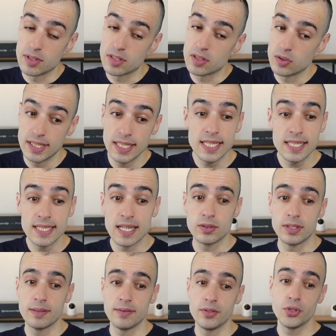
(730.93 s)
So this is now
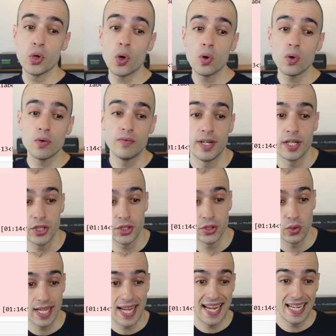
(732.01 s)
the YOLO
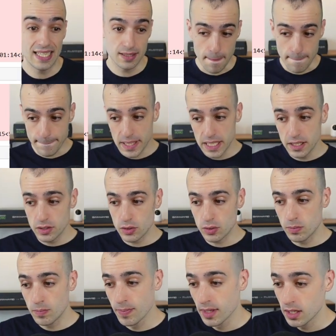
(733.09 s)
version 8
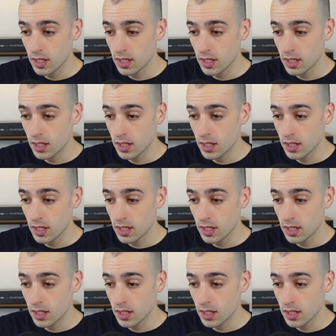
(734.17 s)
medium,